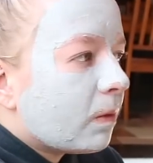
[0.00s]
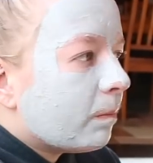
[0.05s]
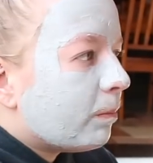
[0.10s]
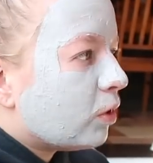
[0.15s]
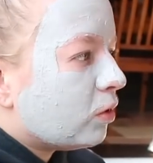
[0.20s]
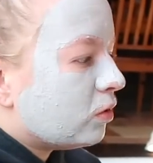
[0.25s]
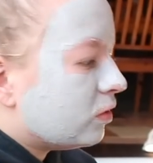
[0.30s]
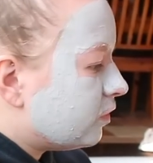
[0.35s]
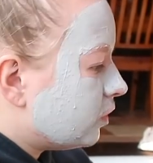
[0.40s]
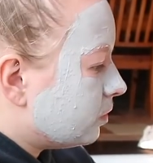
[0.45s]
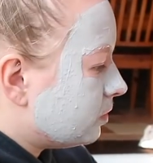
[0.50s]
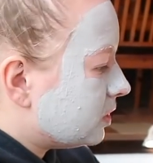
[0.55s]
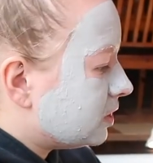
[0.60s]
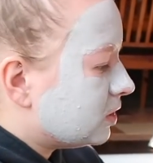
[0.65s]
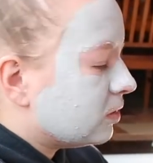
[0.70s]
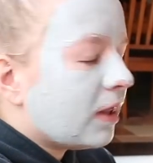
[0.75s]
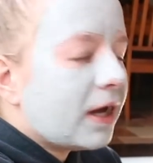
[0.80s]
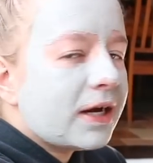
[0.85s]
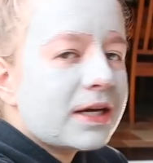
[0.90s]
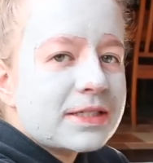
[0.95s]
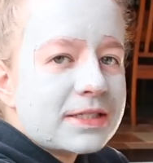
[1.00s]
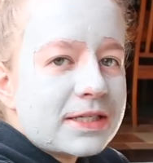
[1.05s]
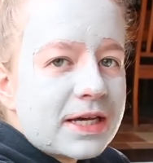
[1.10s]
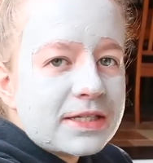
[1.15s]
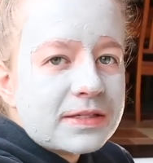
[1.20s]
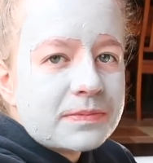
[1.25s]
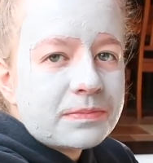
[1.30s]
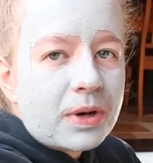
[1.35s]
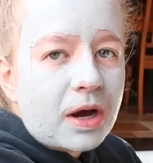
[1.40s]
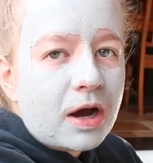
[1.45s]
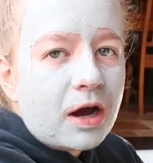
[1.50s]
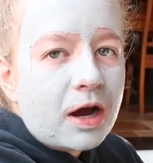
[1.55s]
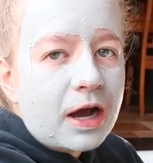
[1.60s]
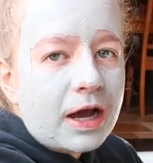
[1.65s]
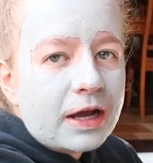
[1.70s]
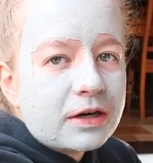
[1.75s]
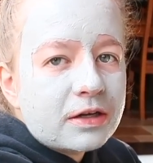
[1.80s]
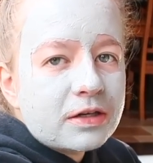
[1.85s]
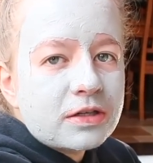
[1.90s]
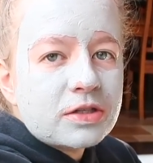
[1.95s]
But all of them are still like a season
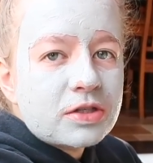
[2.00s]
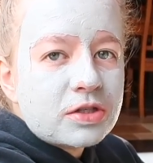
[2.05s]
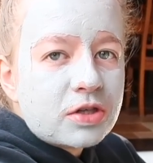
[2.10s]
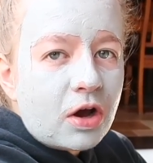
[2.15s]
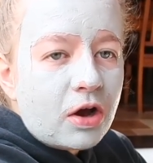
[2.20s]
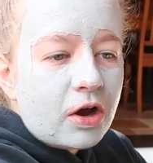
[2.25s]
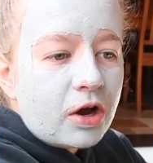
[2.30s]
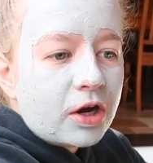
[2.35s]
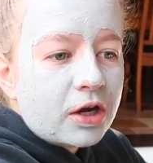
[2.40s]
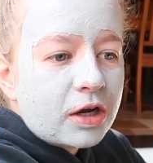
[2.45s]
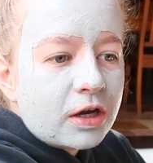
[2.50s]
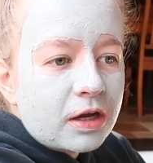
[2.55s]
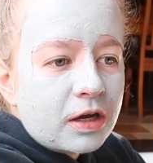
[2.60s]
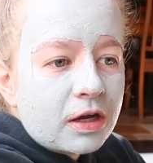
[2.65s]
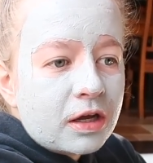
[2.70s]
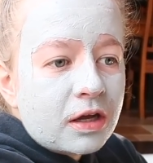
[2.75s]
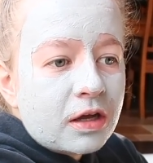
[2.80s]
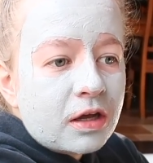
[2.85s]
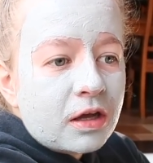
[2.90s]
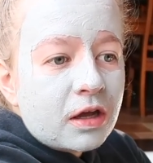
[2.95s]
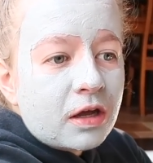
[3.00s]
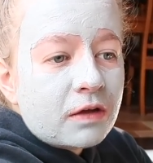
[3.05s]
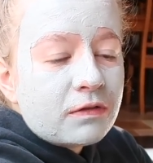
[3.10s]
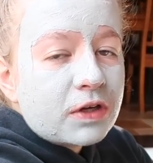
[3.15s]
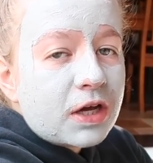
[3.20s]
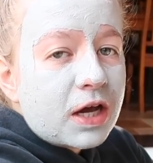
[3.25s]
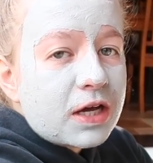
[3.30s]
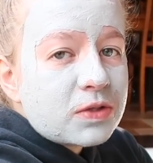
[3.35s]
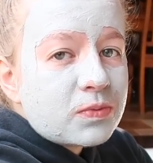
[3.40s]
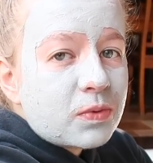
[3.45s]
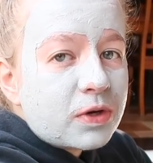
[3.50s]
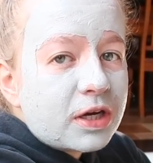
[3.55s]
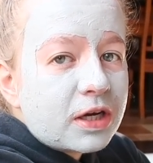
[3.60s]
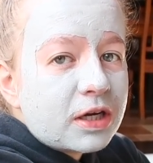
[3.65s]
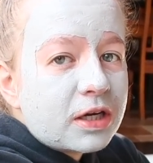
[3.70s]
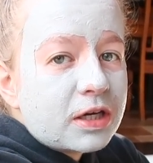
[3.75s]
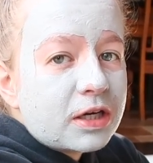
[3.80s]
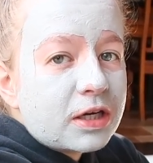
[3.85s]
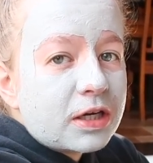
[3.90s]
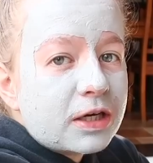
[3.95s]
behind. So if you guys want
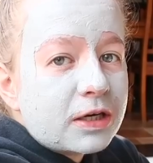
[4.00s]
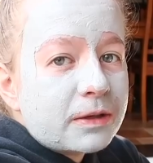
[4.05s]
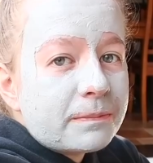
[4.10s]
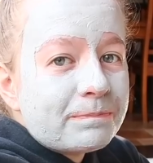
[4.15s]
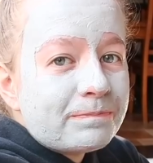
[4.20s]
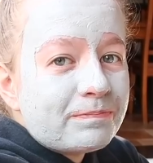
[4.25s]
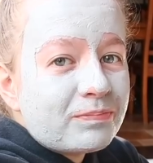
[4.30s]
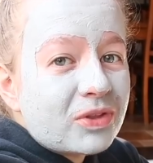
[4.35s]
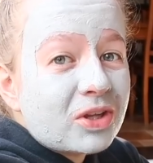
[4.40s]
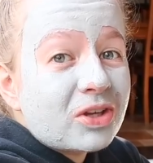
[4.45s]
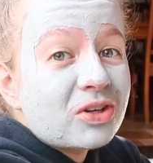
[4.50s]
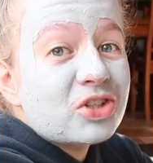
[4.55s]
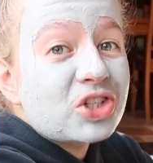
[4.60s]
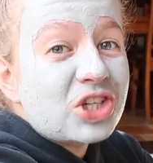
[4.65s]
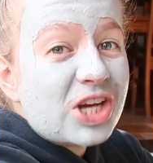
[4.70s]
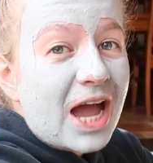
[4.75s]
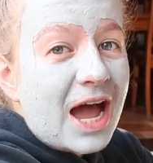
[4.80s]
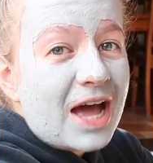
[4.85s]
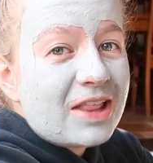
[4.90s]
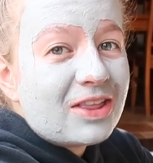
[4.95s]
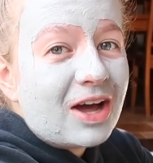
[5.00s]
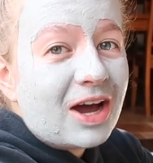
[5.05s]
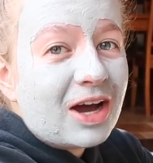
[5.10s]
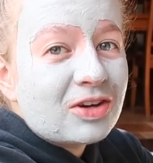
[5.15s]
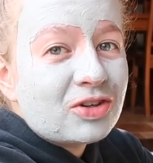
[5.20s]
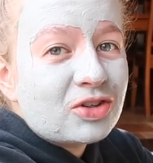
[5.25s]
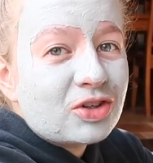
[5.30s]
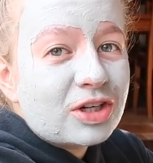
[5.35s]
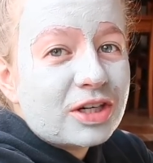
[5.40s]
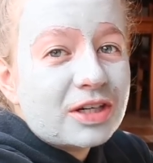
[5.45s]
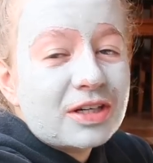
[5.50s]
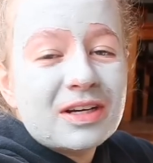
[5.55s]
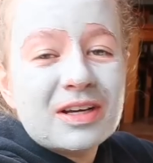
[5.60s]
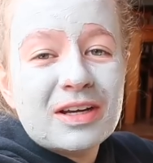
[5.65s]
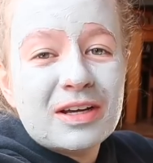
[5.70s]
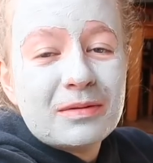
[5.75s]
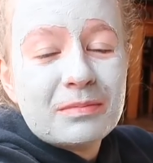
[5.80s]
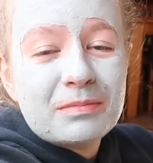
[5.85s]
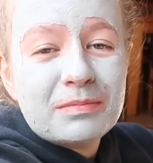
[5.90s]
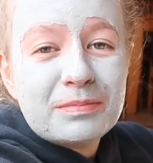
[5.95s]
to chat The 100,
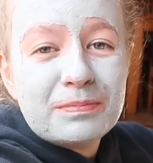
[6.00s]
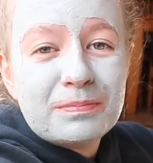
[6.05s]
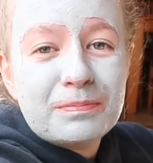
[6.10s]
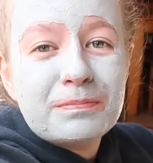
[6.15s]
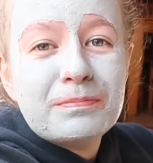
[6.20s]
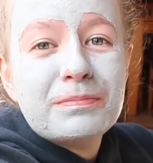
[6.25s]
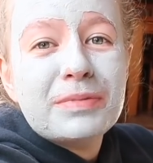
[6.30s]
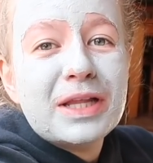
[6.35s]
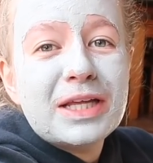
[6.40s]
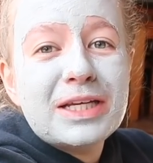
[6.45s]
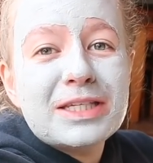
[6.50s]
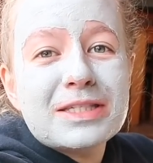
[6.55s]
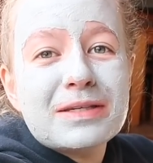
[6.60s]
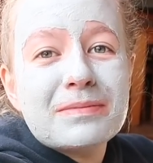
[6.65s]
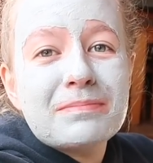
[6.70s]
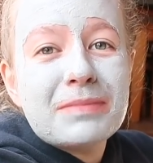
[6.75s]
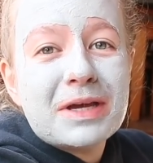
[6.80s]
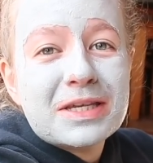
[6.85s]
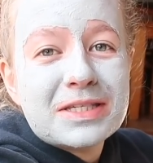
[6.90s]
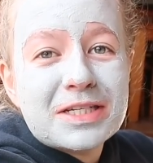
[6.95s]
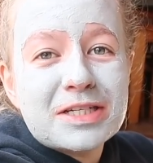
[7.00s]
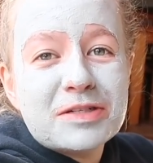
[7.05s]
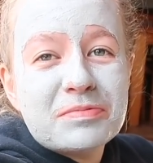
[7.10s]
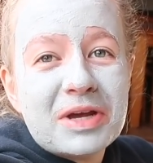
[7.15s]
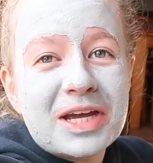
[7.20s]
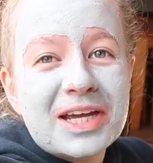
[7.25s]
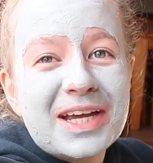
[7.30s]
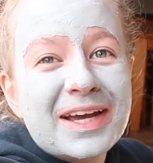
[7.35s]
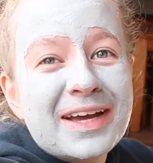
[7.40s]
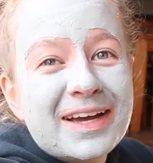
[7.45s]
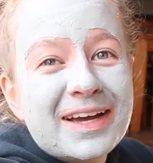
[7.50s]
please message me.